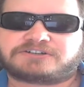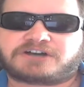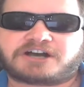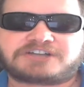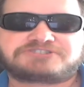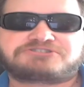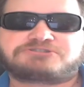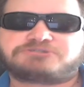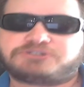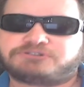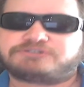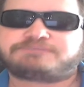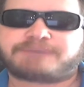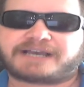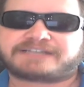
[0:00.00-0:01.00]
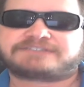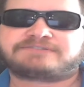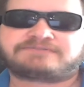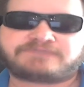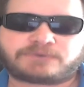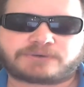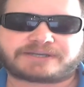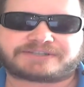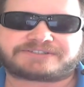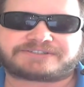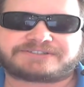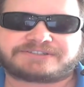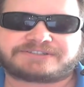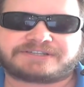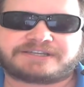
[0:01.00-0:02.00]
also use passive
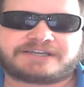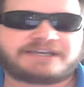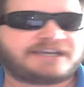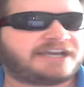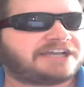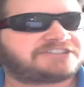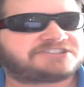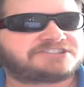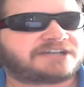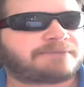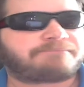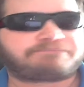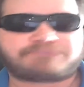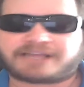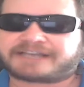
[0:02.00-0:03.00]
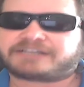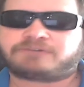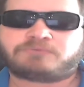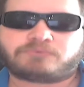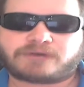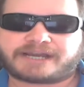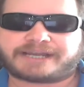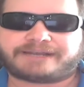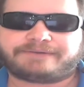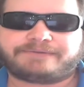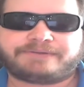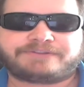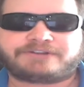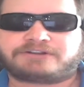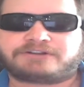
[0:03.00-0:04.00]
voice. It's not black and white.
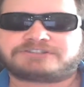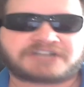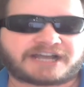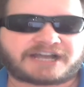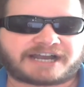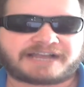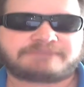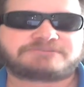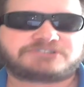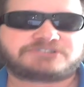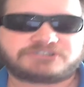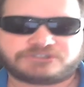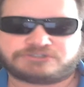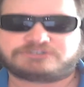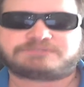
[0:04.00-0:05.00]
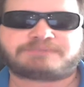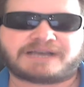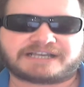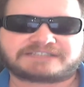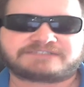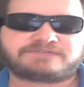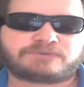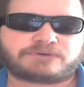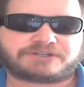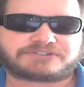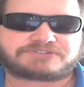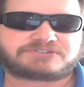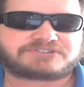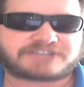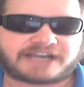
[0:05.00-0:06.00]
There are times to use passive
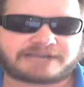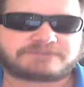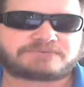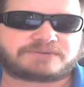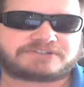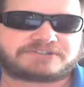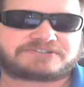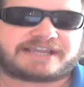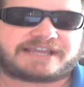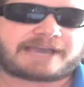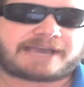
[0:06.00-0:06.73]
voice. There's times when it's going to